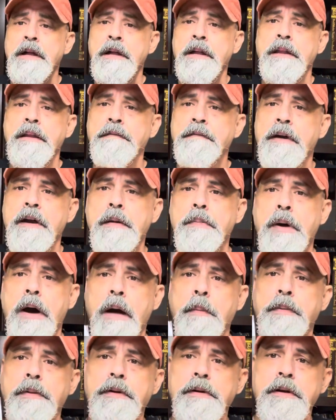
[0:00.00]
the very
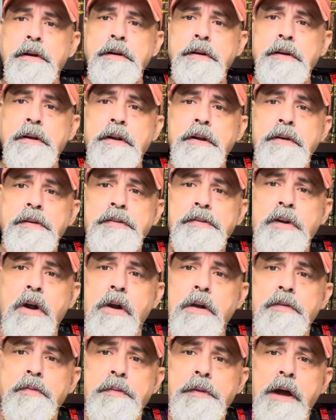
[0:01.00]
popular
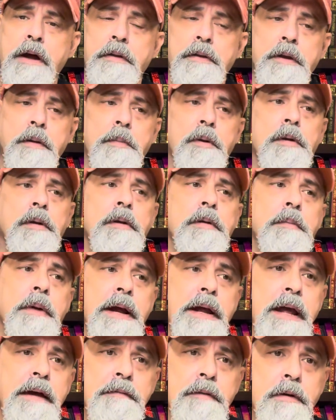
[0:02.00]
Stars Without Number by
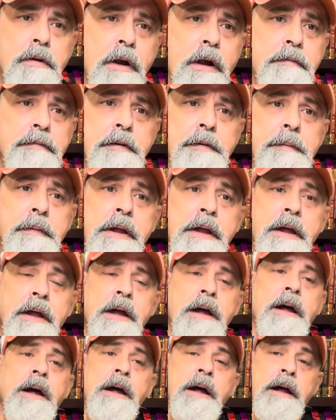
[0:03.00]
Kevin Crawford.
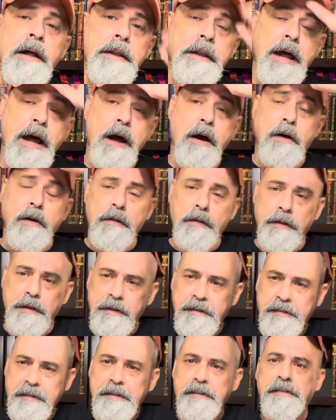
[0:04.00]
Now,
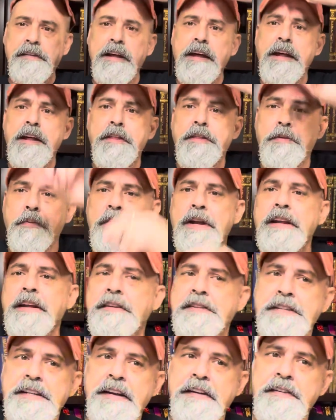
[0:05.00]
this is a
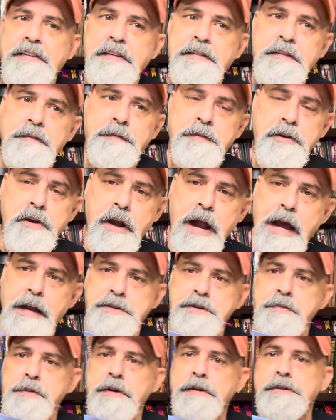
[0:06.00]
3d6 system for your
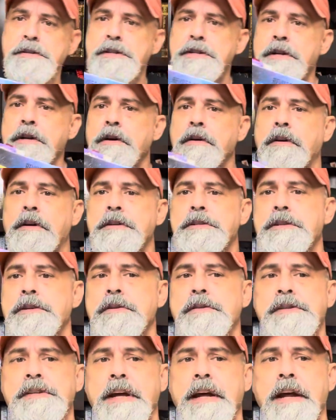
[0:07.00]
attributes, because you
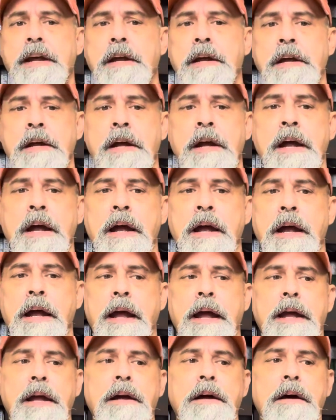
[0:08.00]
use a
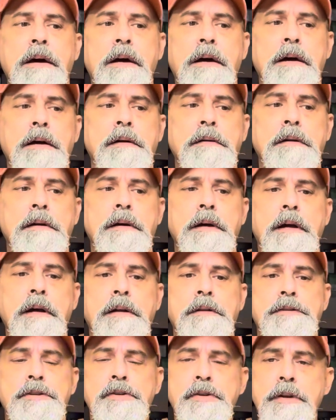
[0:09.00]

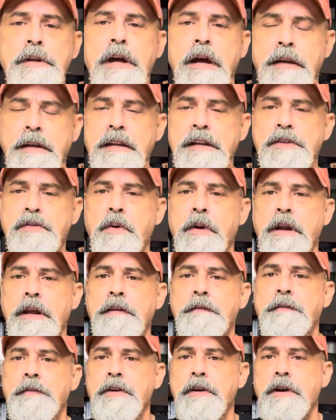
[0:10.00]

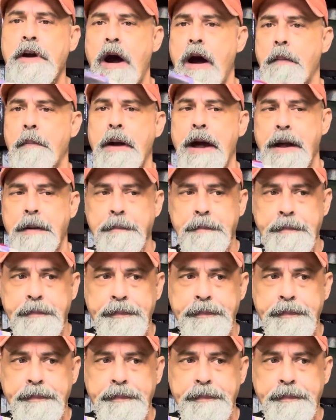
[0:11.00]
d20 for your combat.